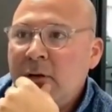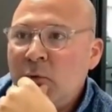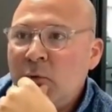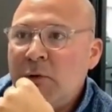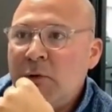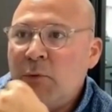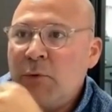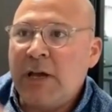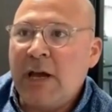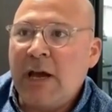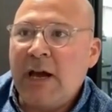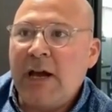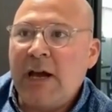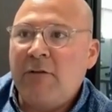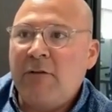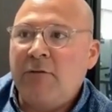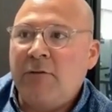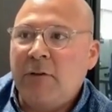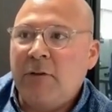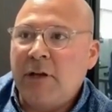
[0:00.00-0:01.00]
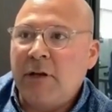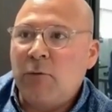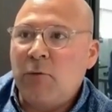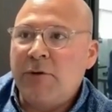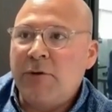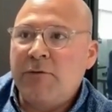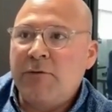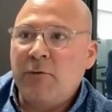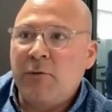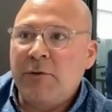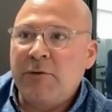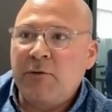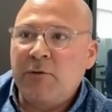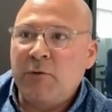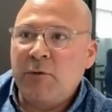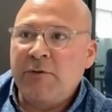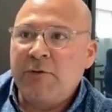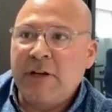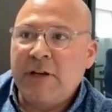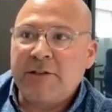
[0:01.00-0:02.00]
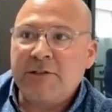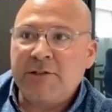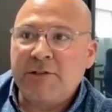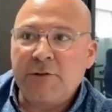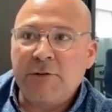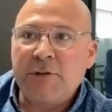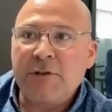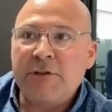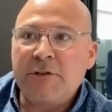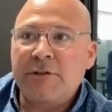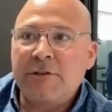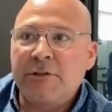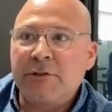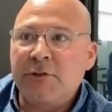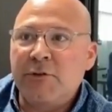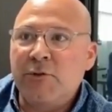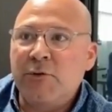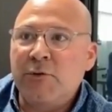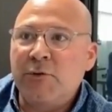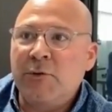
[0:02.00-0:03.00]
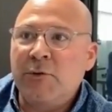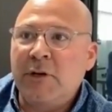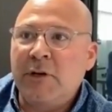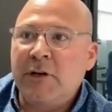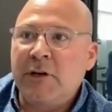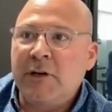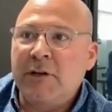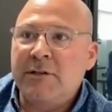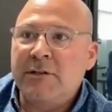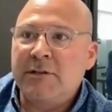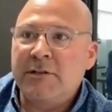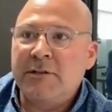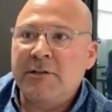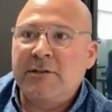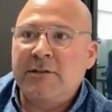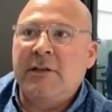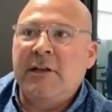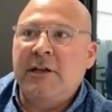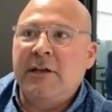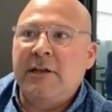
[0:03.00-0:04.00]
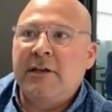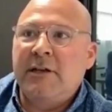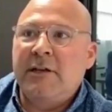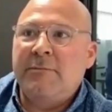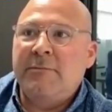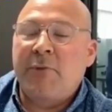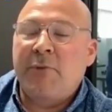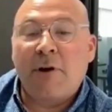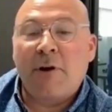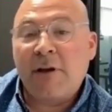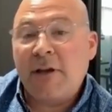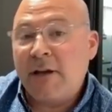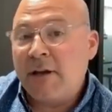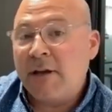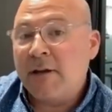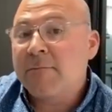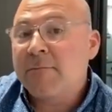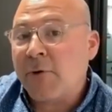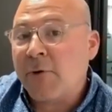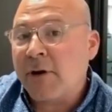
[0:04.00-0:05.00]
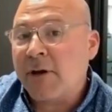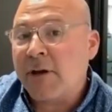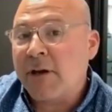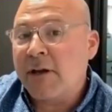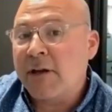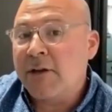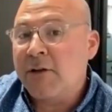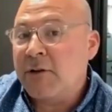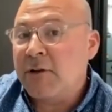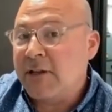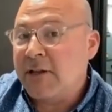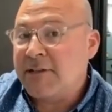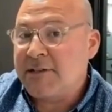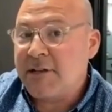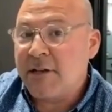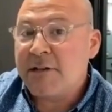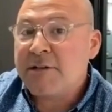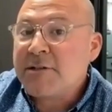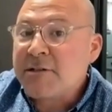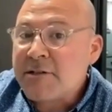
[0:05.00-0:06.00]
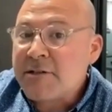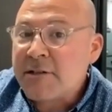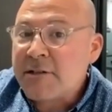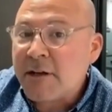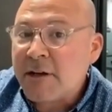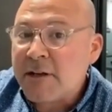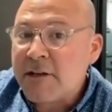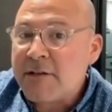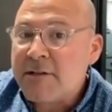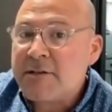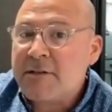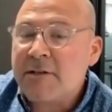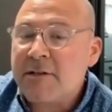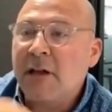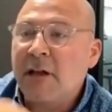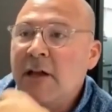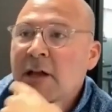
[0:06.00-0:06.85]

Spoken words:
We have like we've had students do like parking utilization studies,